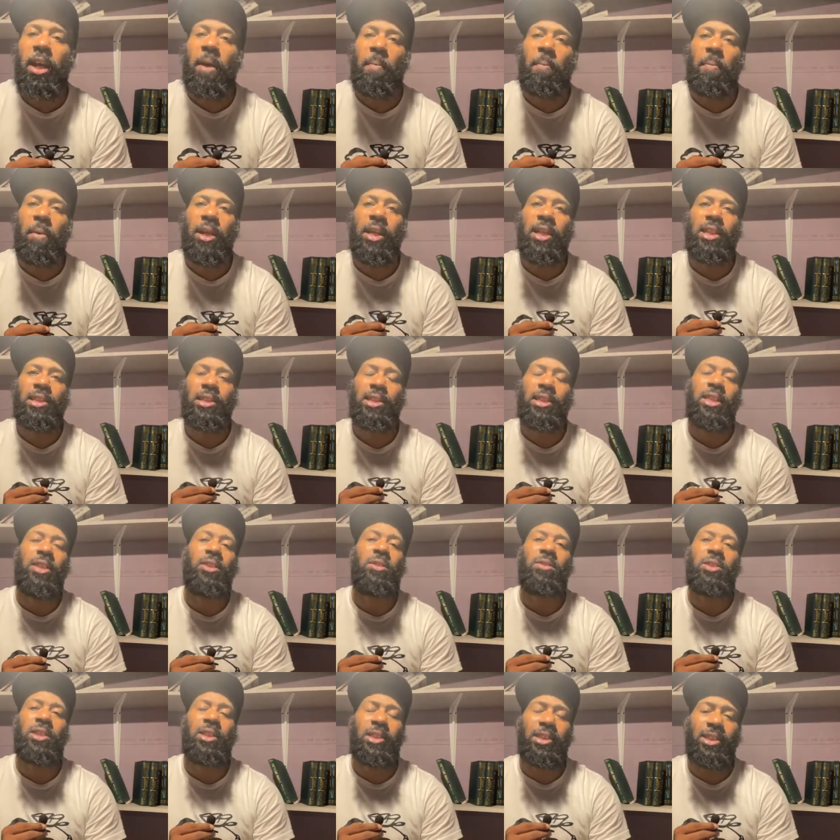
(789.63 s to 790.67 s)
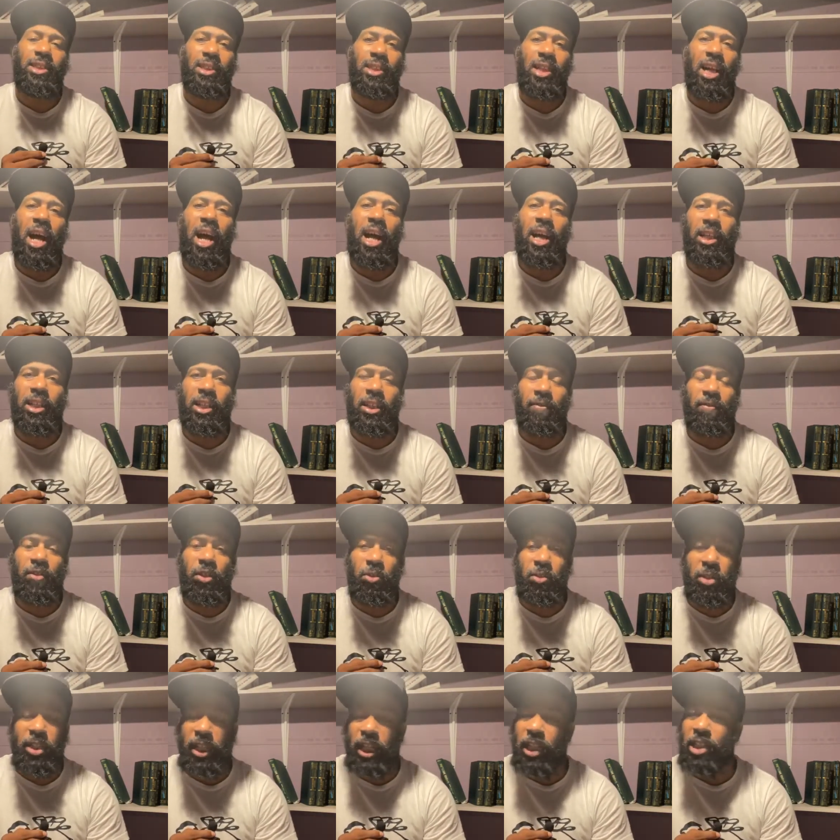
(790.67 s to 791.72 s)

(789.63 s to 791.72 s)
But it still does not give you the